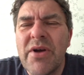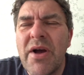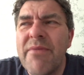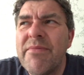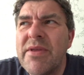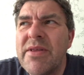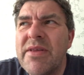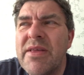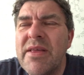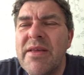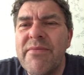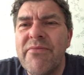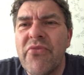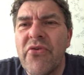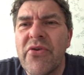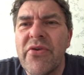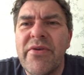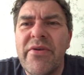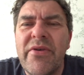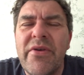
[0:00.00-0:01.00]
I haven't been to the Eden
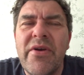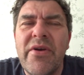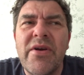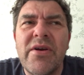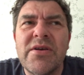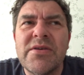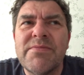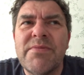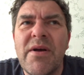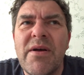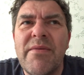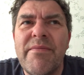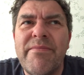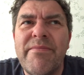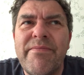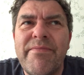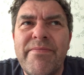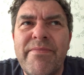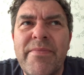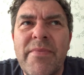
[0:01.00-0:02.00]
Project in years, but
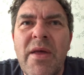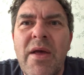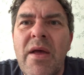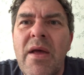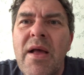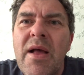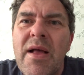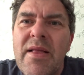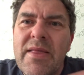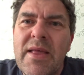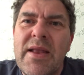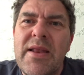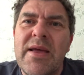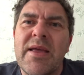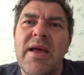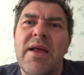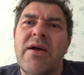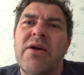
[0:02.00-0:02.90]
then again,